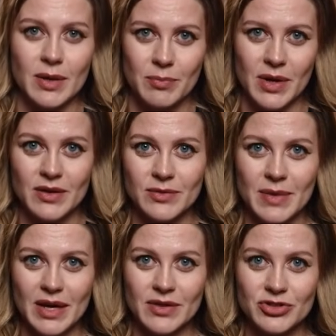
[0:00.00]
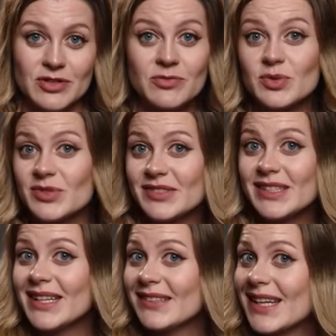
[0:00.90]
birth, marriage, divorce,
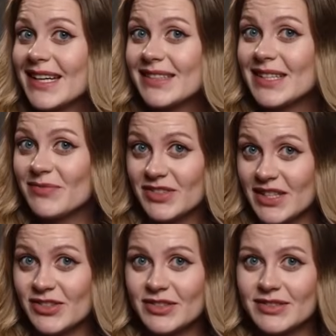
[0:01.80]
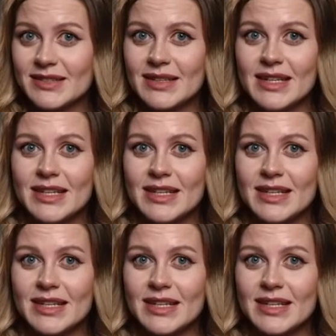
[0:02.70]
death, and name changes.